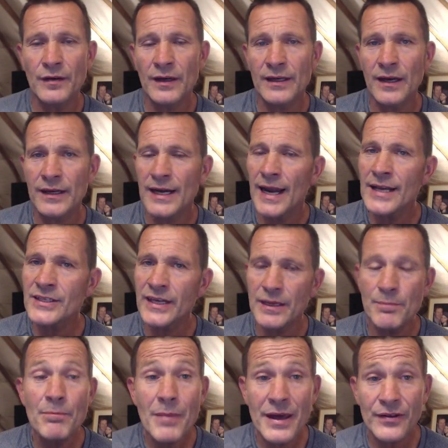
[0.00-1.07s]
a classic
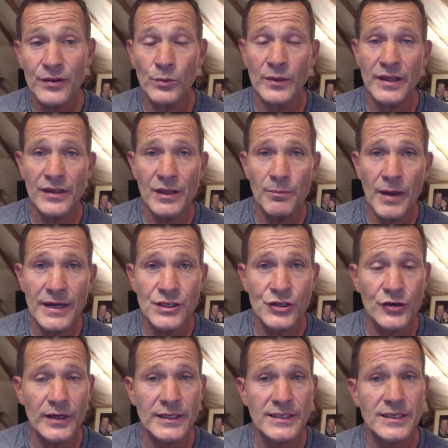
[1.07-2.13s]
myth within the
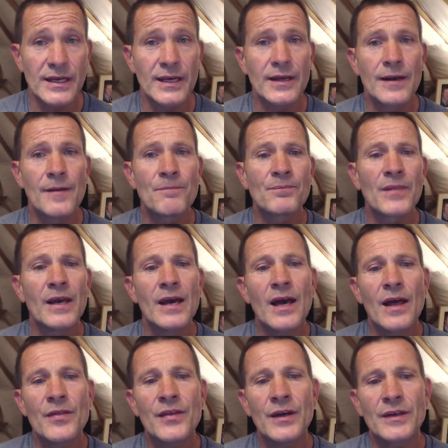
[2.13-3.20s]
Matrix,
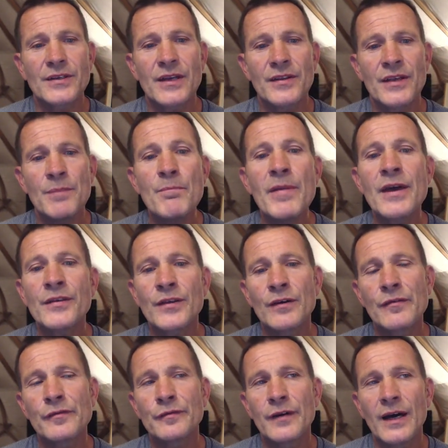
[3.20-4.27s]
that the myth
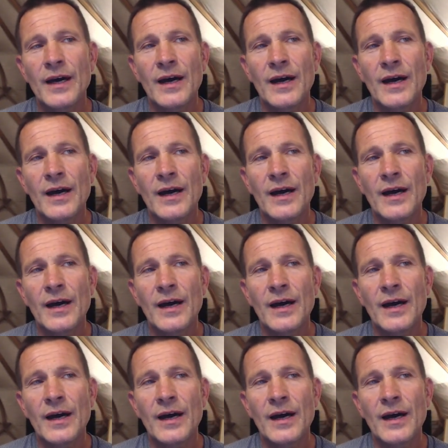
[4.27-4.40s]
of